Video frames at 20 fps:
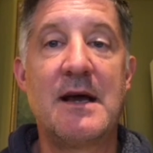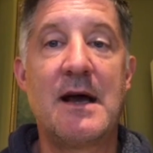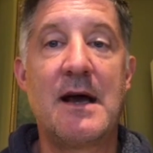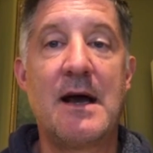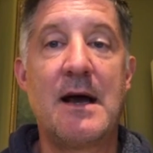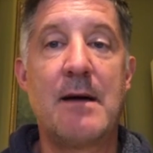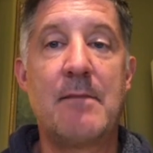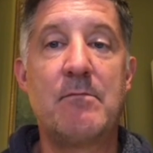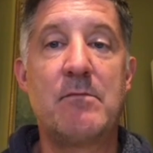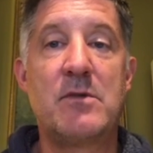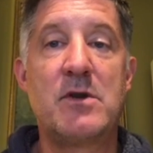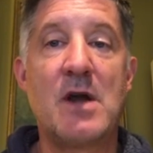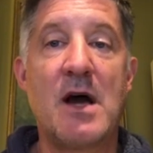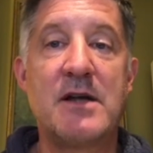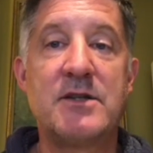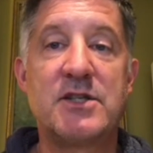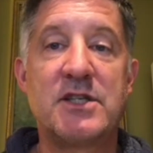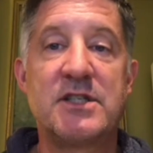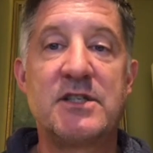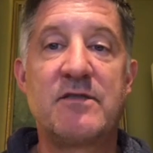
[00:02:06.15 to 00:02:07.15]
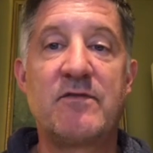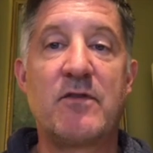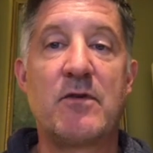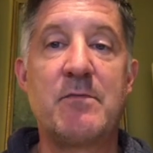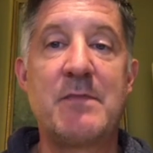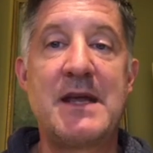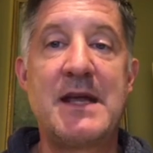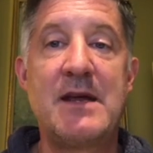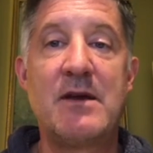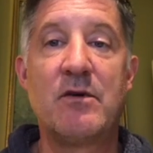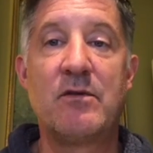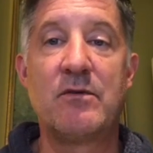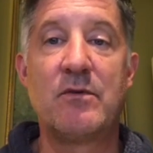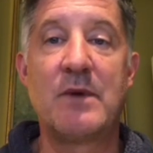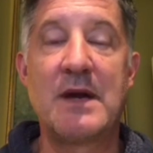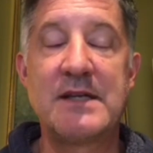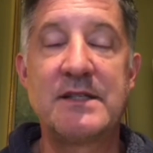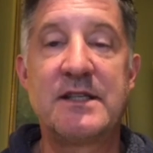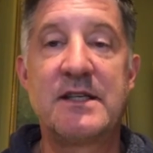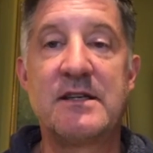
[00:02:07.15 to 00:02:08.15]
not just for me or the
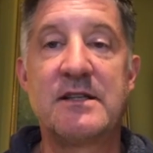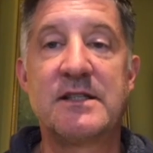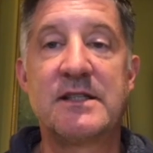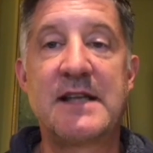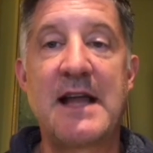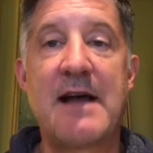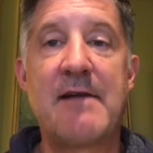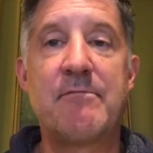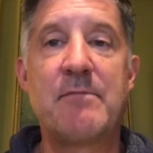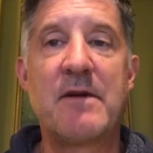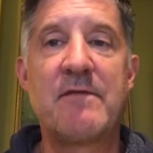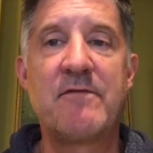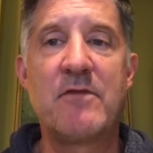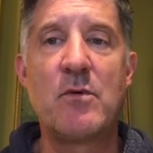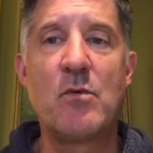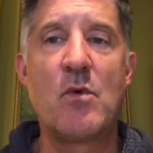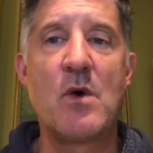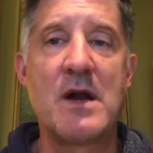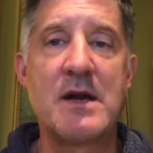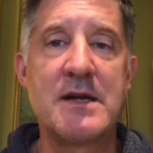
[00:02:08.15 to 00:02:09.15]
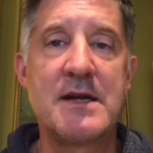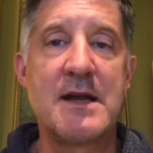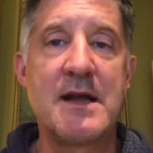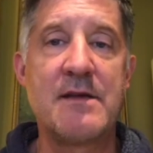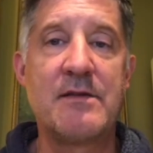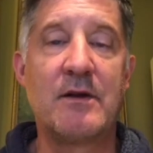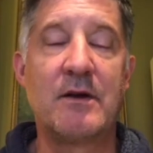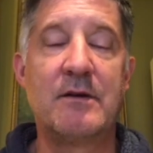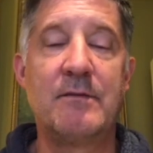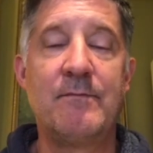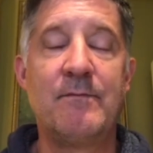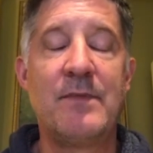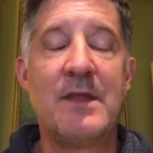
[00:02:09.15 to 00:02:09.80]
rest of the staff, but for one another,